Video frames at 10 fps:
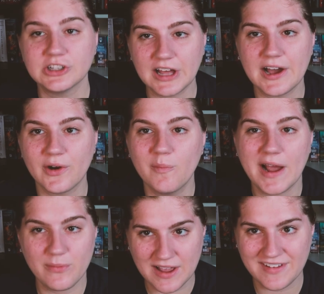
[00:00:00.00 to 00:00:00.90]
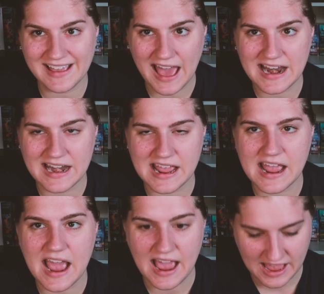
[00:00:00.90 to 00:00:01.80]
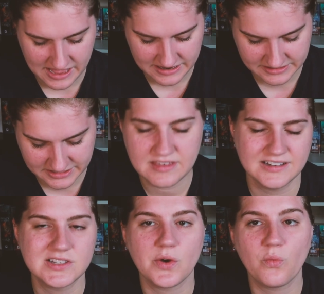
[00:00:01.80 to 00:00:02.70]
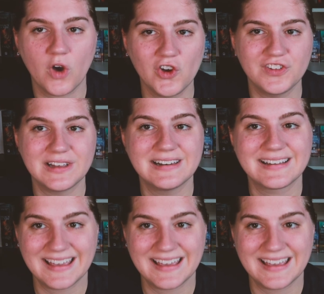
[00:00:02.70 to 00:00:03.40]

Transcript: Glow by Raven Kennedy, and This Woven